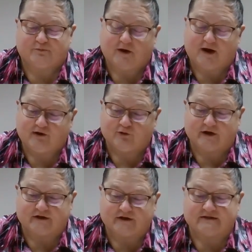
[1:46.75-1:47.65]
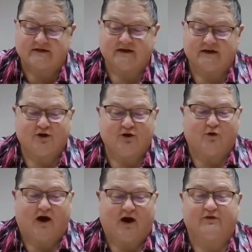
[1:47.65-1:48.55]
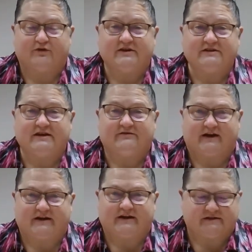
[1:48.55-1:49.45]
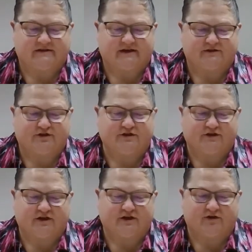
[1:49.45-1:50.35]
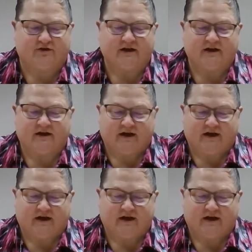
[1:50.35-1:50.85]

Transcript: prioress who offered this advice that she shared